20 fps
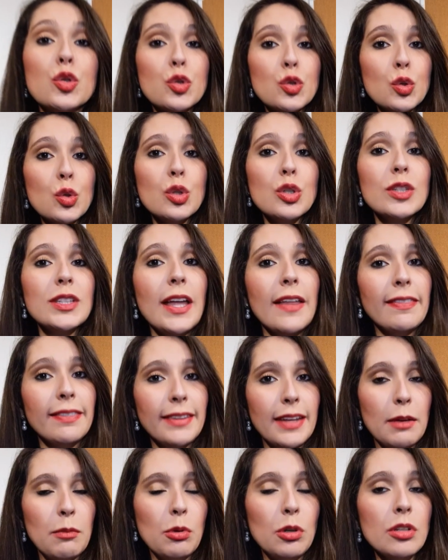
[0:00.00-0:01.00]

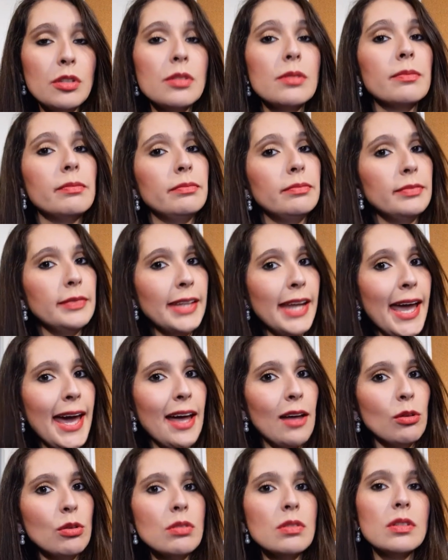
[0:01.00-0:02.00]
sustantivos,
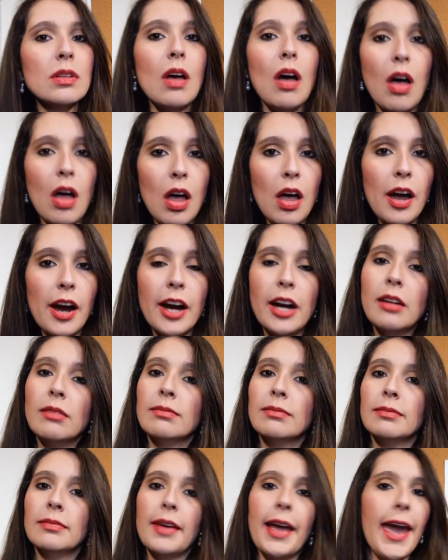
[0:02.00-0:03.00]
nouns, are
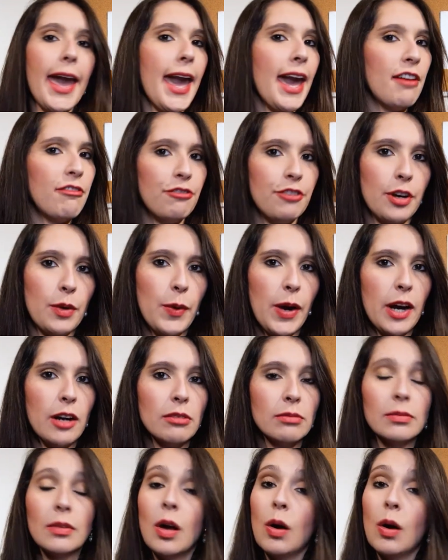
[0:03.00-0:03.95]
everywhere.